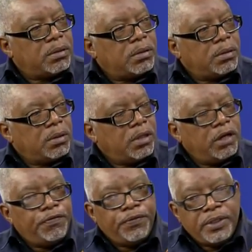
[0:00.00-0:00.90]
Mm-hmm.
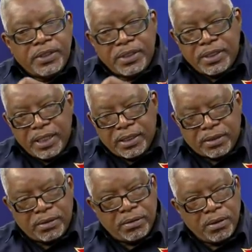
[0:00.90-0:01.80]
If the
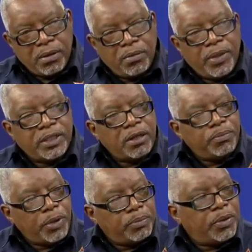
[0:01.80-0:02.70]
state makes a
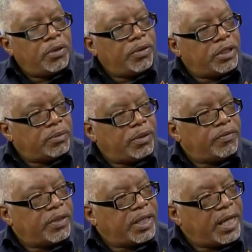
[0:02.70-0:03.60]
proper arrangement
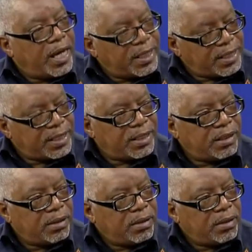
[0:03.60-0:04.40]
for gas